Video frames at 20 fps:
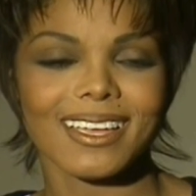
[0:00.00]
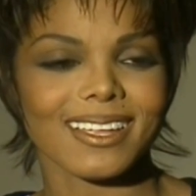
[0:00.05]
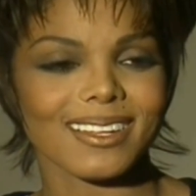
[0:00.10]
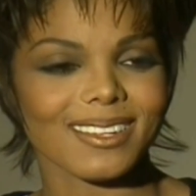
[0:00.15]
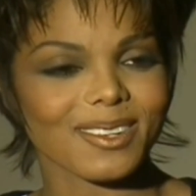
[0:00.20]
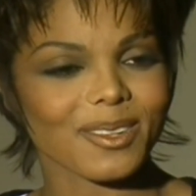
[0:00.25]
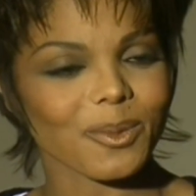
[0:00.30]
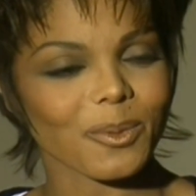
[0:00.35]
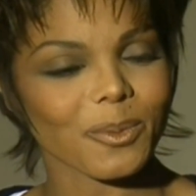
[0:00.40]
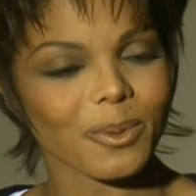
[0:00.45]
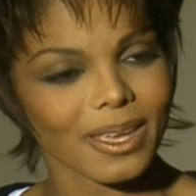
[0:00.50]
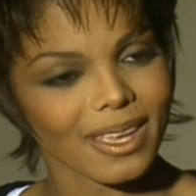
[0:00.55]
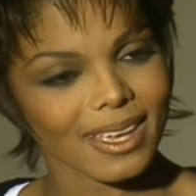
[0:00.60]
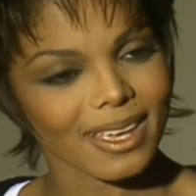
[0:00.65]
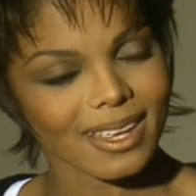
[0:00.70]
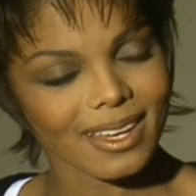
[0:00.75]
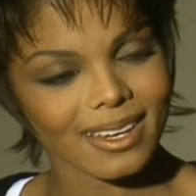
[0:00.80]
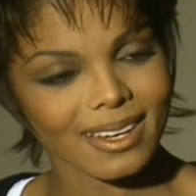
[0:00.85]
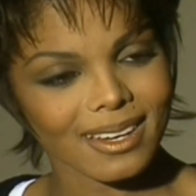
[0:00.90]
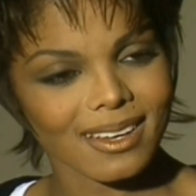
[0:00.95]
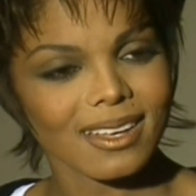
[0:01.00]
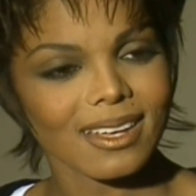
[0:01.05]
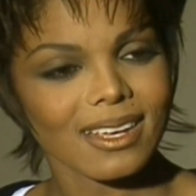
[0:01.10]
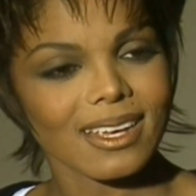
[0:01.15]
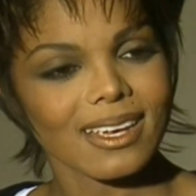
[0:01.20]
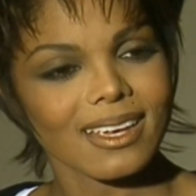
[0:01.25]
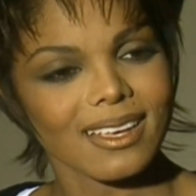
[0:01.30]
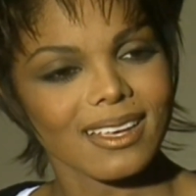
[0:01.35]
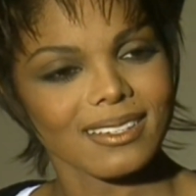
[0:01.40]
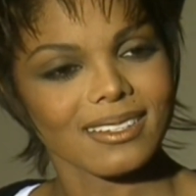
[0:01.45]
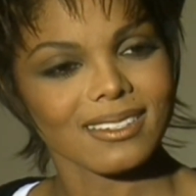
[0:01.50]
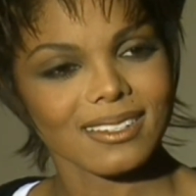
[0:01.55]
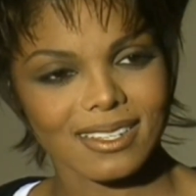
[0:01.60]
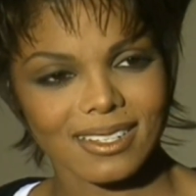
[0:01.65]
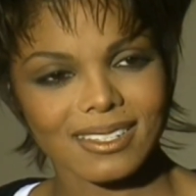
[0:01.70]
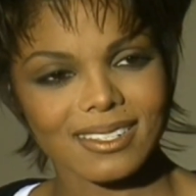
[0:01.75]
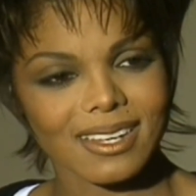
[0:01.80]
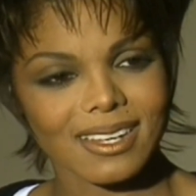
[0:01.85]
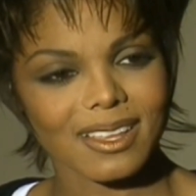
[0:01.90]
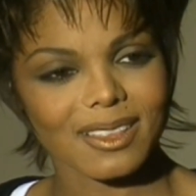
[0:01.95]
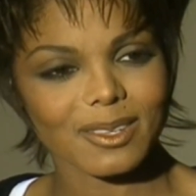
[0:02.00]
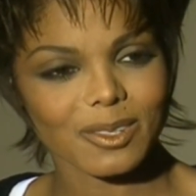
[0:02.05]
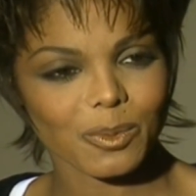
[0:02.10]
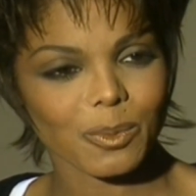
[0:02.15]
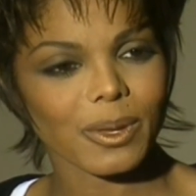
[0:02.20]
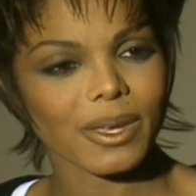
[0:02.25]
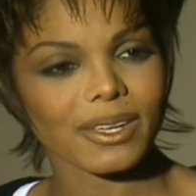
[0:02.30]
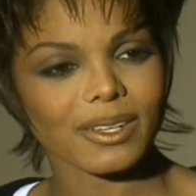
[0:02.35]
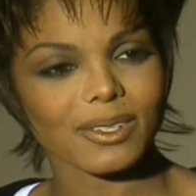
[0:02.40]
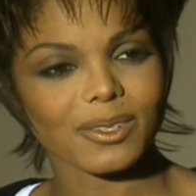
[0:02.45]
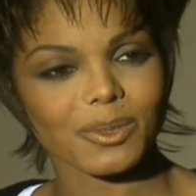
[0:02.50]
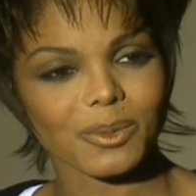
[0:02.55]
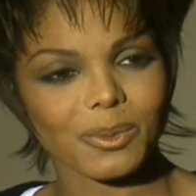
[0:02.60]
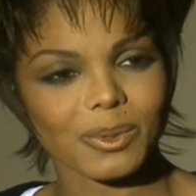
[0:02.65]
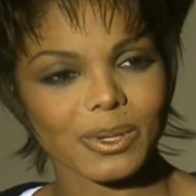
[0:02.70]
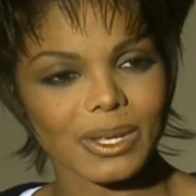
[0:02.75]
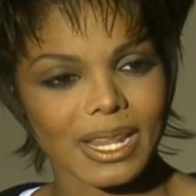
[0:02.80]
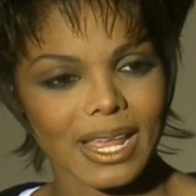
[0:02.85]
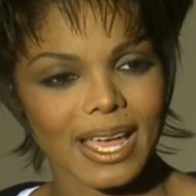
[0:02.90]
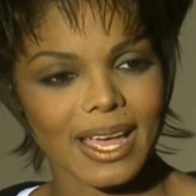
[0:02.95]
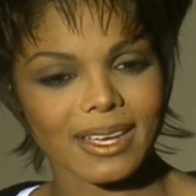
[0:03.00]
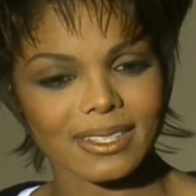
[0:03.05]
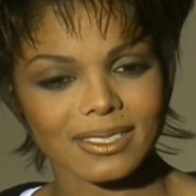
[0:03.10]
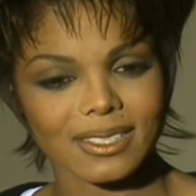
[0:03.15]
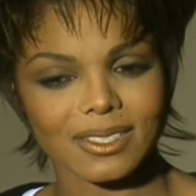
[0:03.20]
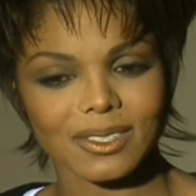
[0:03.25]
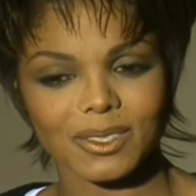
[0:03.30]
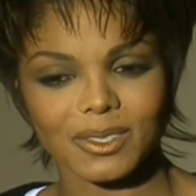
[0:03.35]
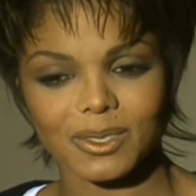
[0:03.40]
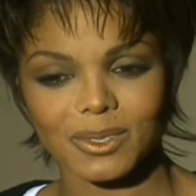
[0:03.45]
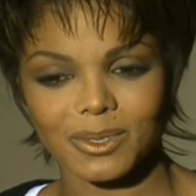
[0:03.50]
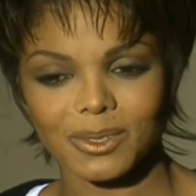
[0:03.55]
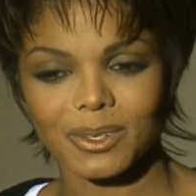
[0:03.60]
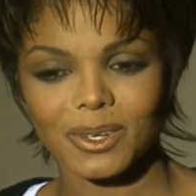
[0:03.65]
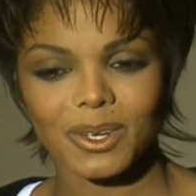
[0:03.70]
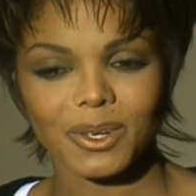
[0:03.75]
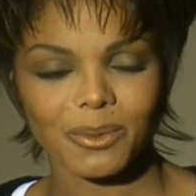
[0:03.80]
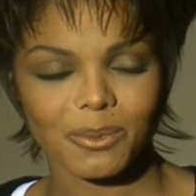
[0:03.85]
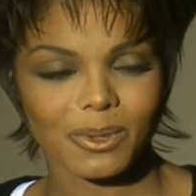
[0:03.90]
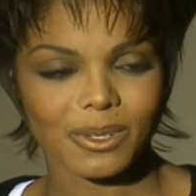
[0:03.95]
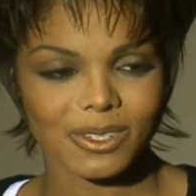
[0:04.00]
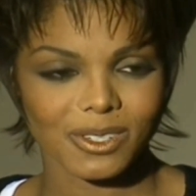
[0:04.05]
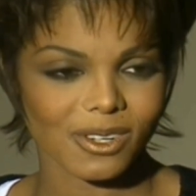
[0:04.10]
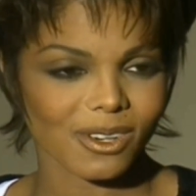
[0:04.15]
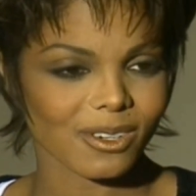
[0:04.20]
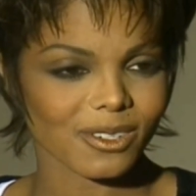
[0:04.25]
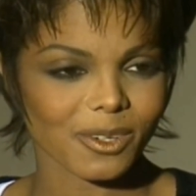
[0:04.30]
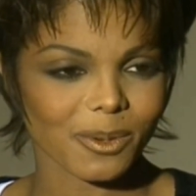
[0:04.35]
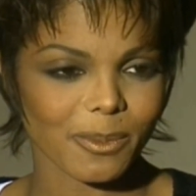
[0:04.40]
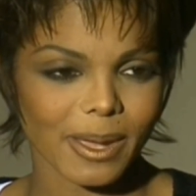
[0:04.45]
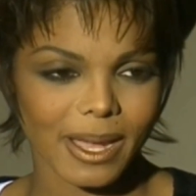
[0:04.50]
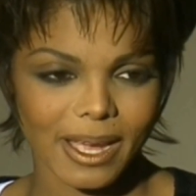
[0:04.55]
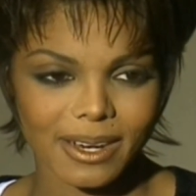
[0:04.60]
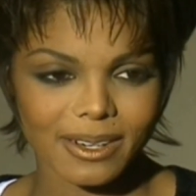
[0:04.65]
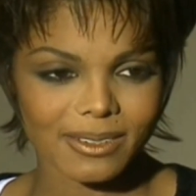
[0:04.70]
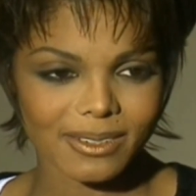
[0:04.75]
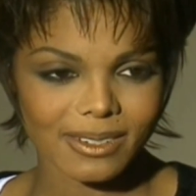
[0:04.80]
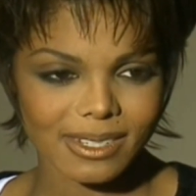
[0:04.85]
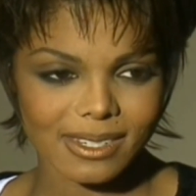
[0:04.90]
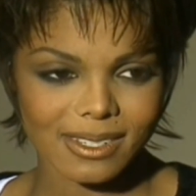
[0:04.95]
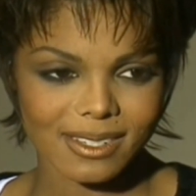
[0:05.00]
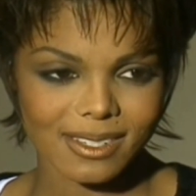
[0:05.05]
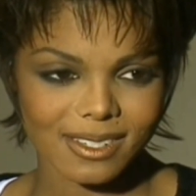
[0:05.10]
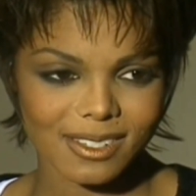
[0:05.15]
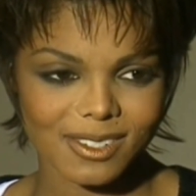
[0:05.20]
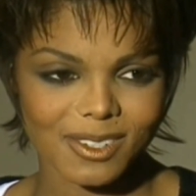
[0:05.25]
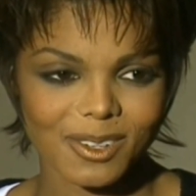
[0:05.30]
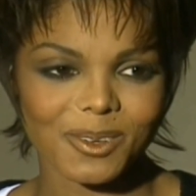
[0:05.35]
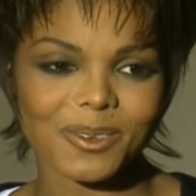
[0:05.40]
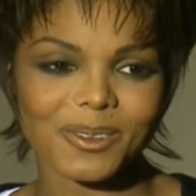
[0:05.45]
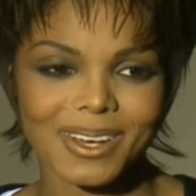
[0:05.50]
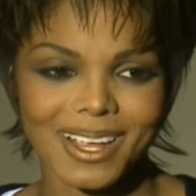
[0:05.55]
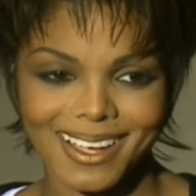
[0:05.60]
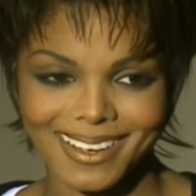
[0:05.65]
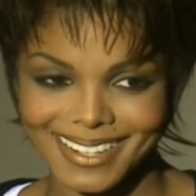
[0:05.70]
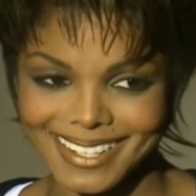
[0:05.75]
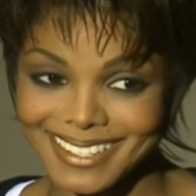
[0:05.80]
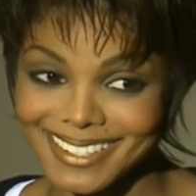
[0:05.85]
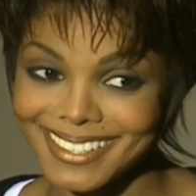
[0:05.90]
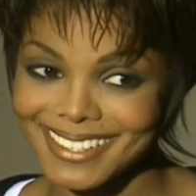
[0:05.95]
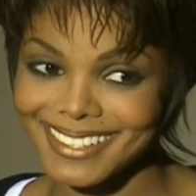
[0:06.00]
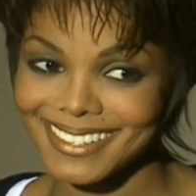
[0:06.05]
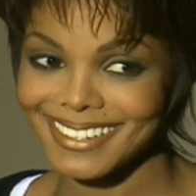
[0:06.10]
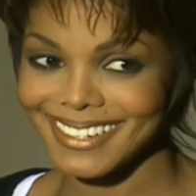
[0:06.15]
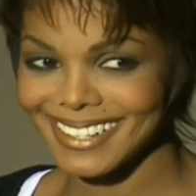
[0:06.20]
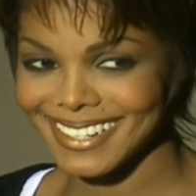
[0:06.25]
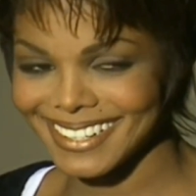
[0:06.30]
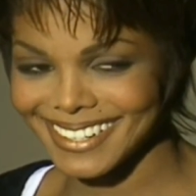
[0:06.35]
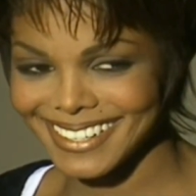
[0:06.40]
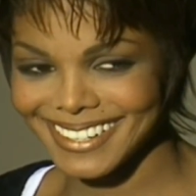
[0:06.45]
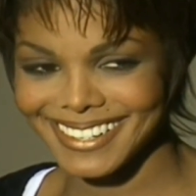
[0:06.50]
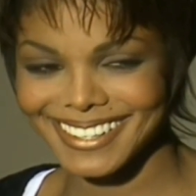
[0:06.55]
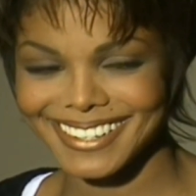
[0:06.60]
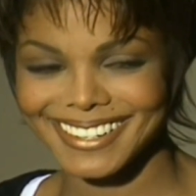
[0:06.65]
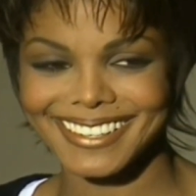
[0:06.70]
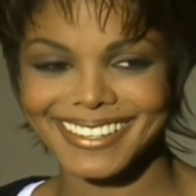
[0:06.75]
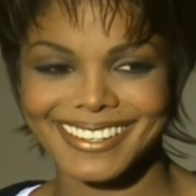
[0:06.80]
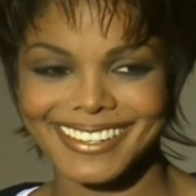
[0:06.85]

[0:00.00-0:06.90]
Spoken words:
It's the weekend. Just let's take this weekend to relax and to recharge our batteries. So now he's fine.